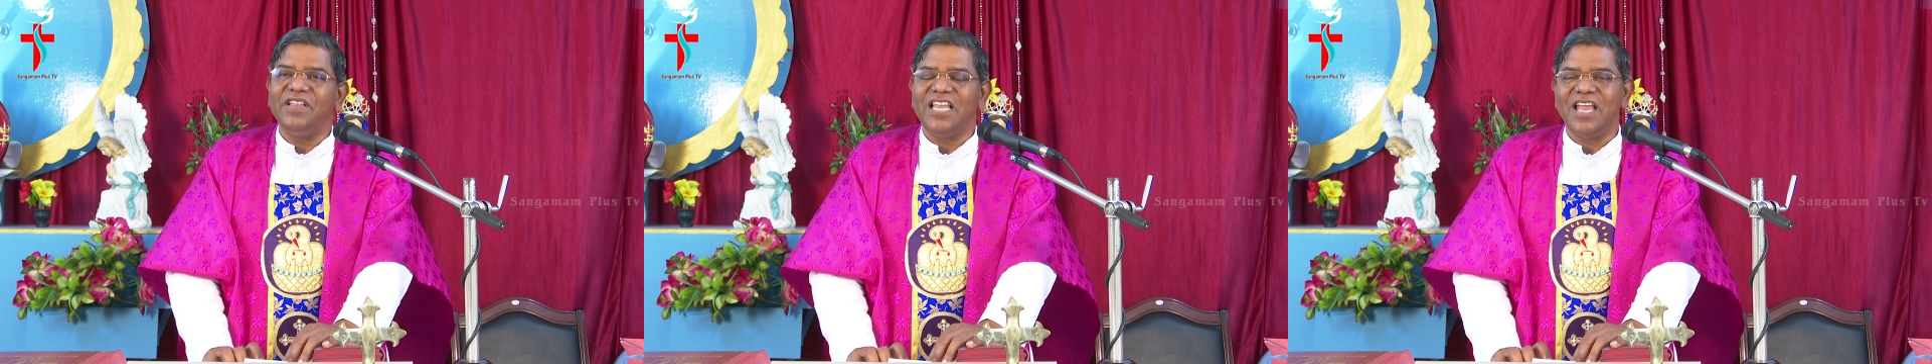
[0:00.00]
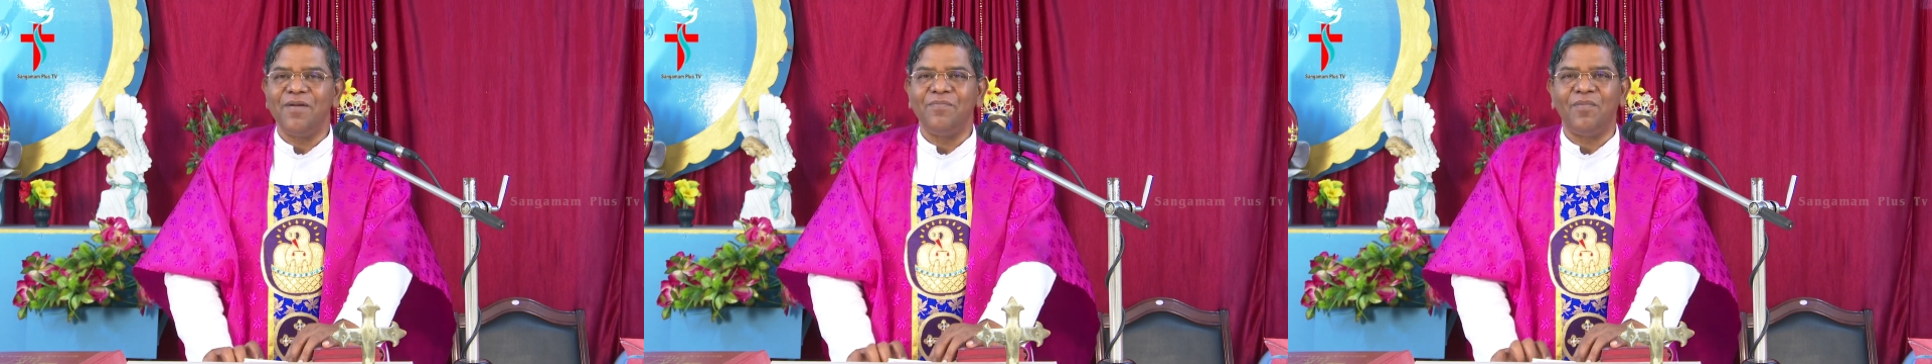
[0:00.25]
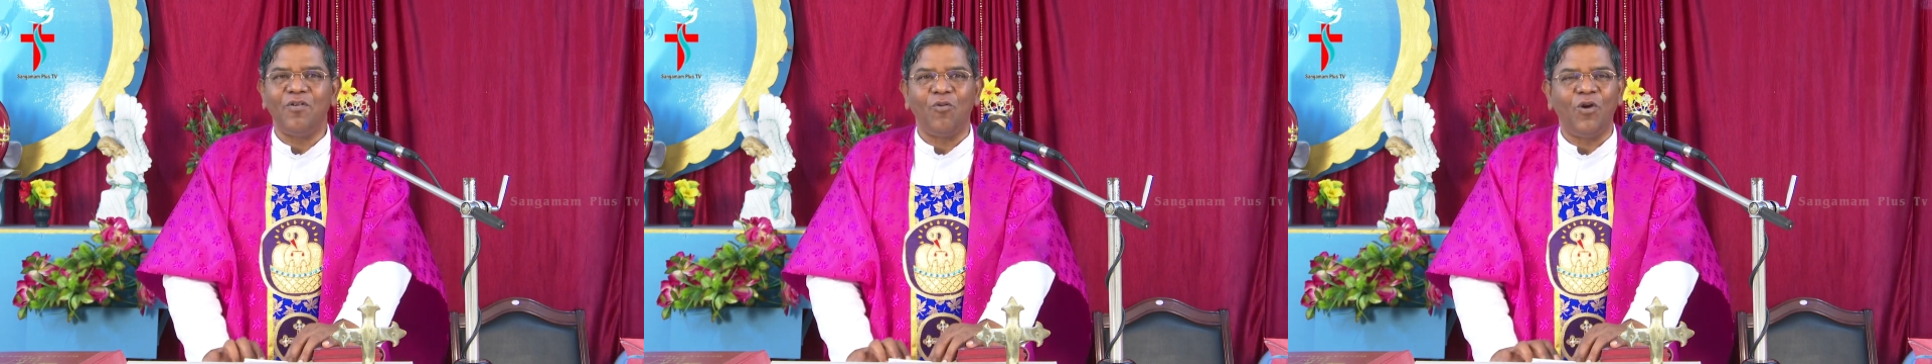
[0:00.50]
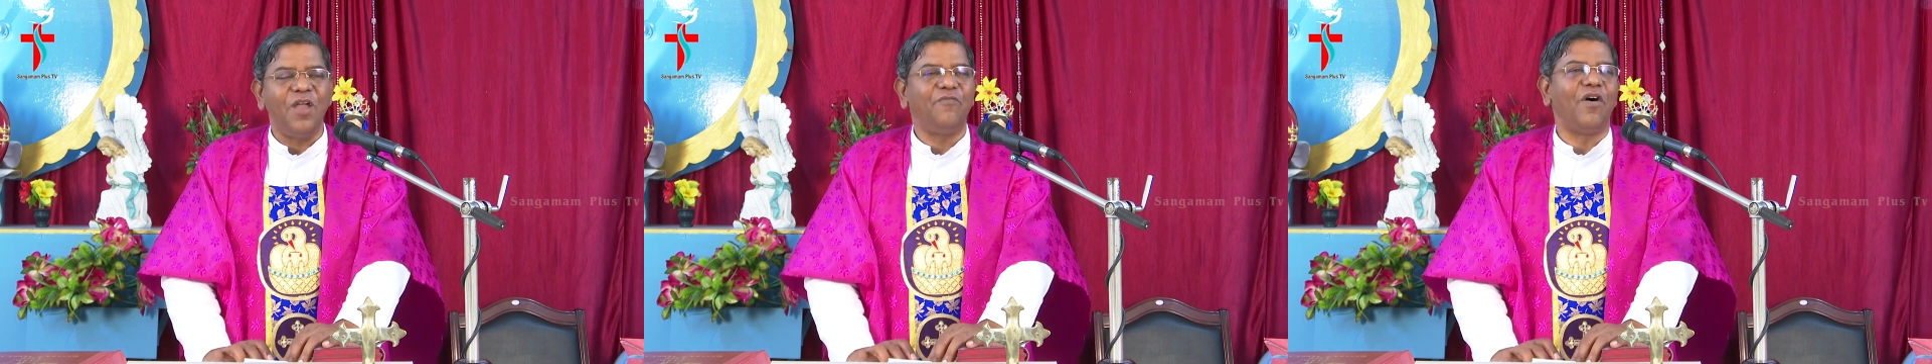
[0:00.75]
with him
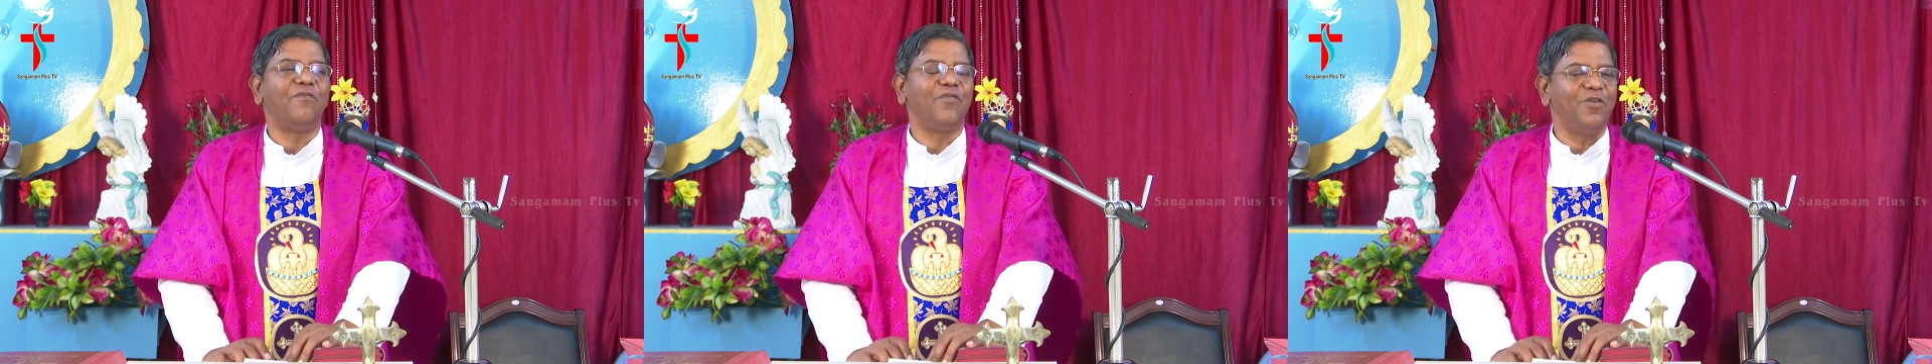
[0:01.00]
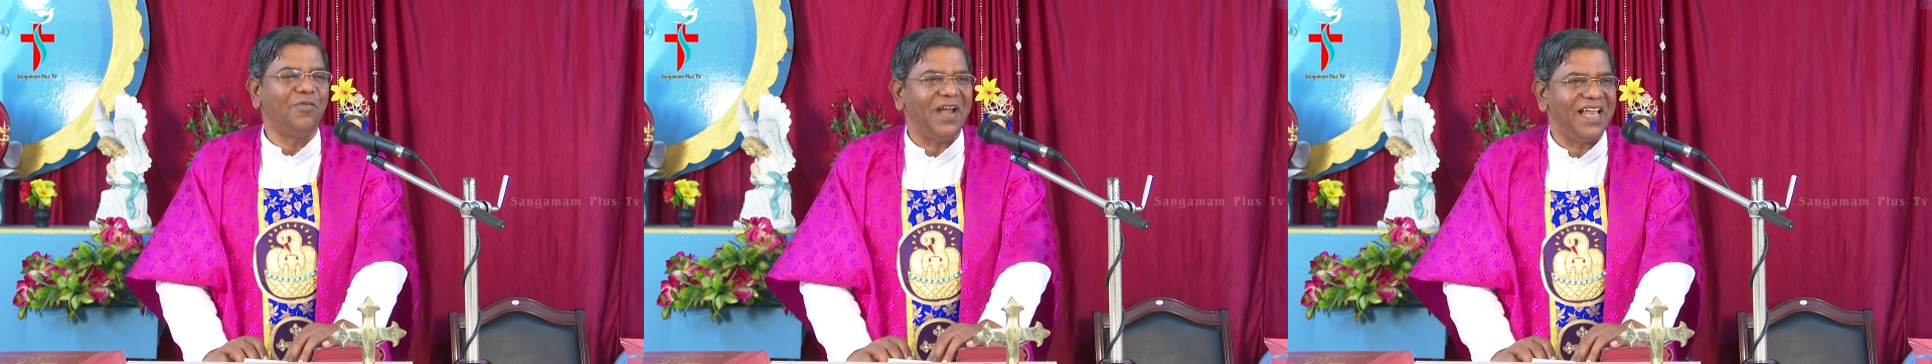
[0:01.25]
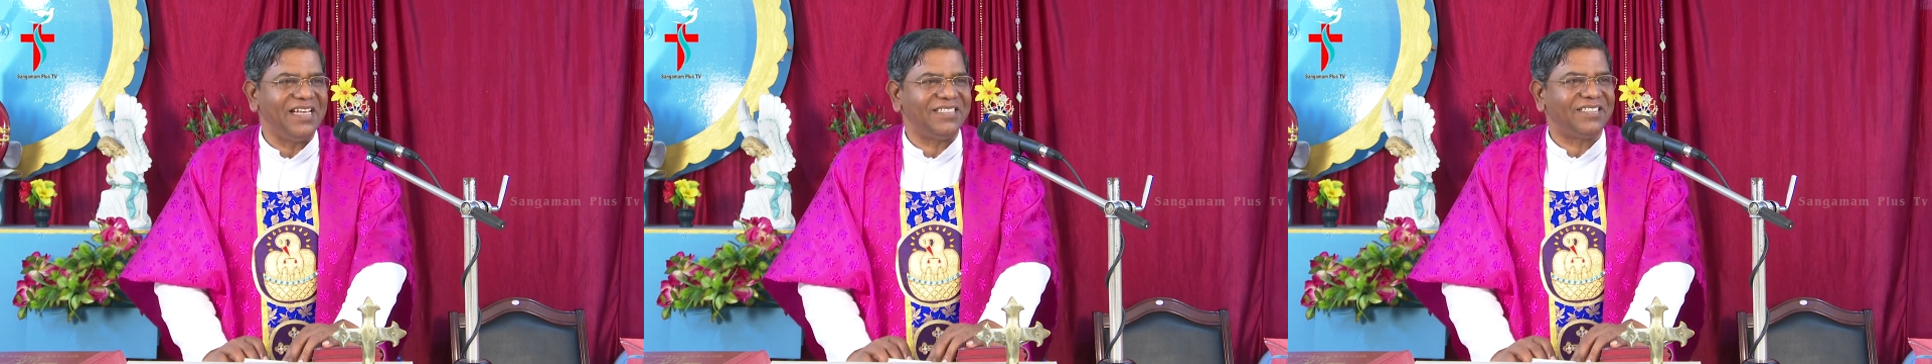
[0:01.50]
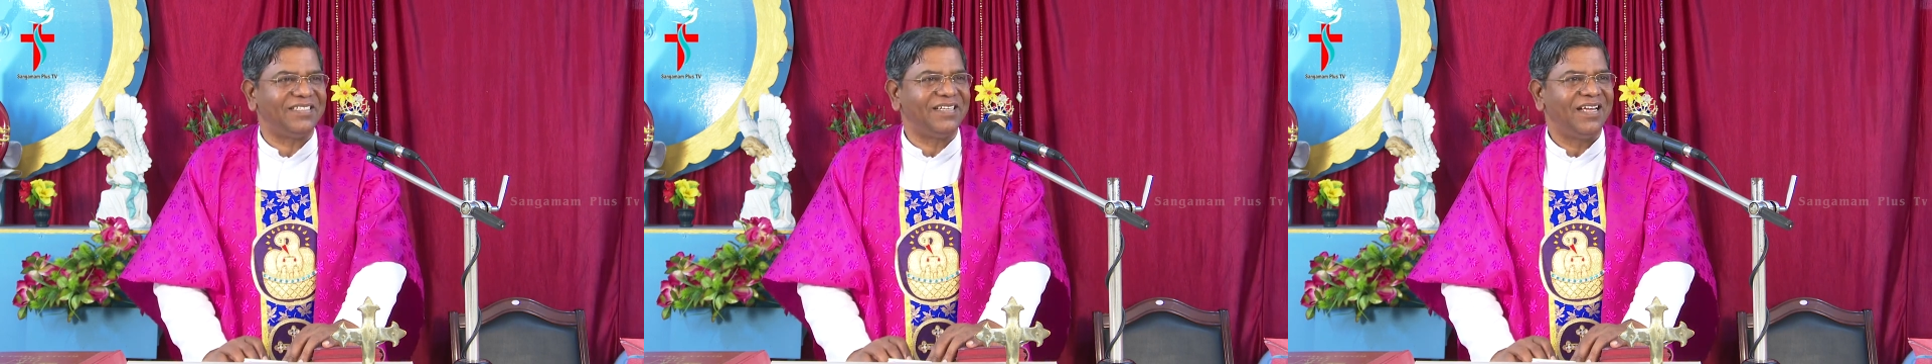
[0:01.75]
only for a few
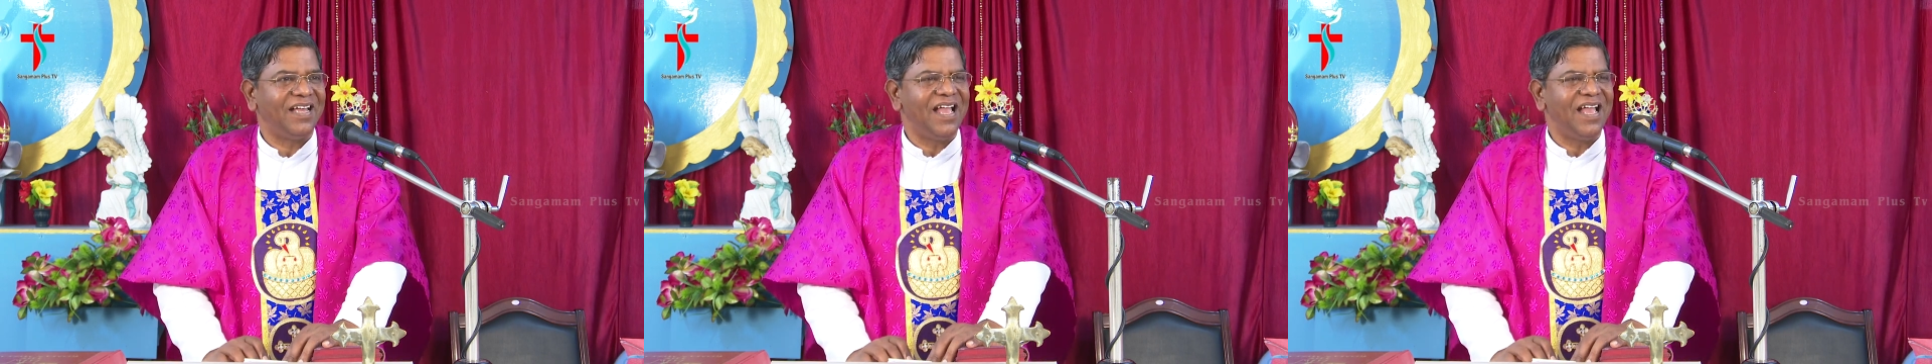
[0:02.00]
days.